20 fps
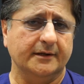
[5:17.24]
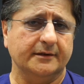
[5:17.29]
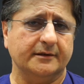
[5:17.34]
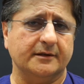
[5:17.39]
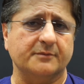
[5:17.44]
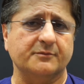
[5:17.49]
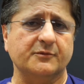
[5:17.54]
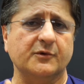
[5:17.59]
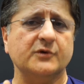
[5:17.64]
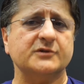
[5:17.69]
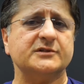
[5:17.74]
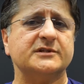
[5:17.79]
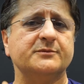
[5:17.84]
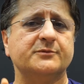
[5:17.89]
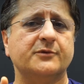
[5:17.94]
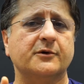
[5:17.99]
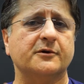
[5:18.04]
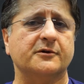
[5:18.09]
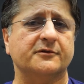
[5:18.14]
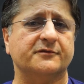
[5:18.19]
the most
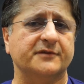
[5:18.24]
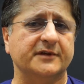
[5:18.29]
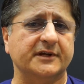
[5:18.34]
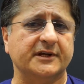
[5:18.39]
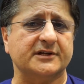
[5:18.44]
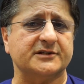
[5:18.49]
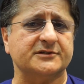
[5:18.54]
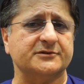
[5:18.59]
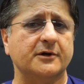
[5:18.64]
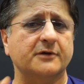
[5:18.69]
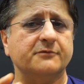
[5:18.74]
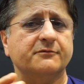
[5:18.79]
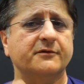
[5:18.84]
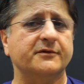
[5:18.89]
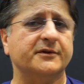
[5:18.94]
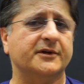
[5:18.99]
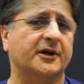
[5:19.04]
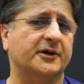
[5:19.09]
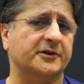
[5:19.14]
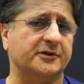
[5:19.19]
important thing is not what we're
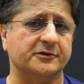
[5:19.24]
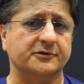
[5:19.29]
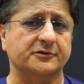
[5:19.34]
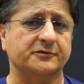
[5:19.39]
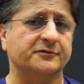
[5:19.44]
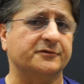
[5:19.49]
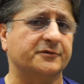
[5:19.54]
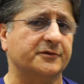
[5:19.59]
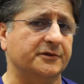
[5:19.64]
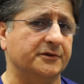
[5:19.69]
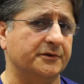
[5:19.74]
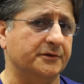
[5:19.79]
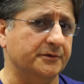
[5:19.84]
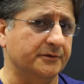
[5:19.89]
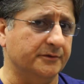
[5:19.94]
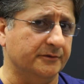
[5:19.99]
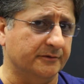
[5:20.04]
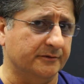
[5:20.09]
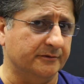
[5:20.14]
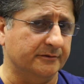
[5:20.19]
going to do for
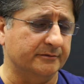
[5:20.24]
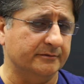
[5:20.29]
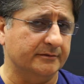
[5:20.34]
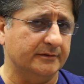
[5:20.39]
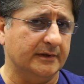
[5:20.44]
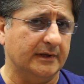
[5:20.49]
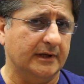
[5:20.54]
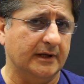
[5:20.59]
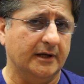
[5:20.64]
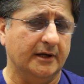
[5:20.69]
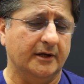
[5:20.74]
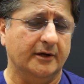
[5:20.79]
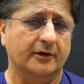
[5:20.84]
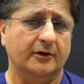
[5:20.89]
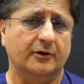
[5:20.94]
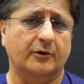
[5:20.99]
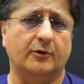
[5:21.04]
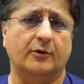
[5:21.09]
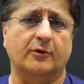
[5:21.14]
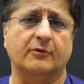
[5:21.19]
you
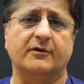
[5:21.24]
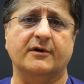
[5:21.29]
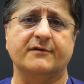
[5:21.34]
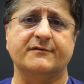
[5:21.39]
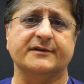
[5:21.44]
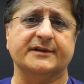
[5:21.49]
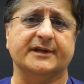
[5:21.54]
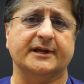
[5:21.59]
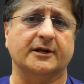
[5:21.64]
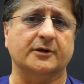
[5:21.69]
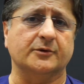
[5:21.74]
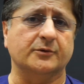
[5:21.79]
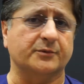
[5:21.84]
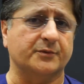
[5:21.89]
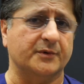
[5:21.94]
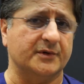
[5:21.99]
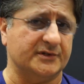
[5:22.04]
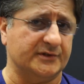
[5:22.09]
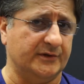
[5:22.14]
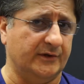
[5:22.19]
or whether we'll get a good
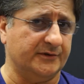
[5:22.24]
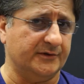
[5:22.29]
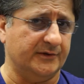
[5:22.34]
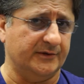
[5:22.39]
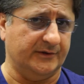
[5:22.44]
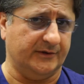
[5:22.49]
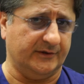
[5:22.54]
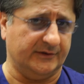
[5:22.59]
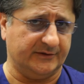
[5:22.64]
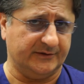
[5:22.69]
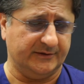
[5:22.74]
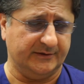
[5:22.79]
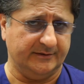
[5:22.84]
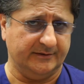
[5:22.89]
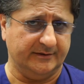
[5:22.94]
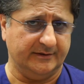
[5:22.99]
result or not.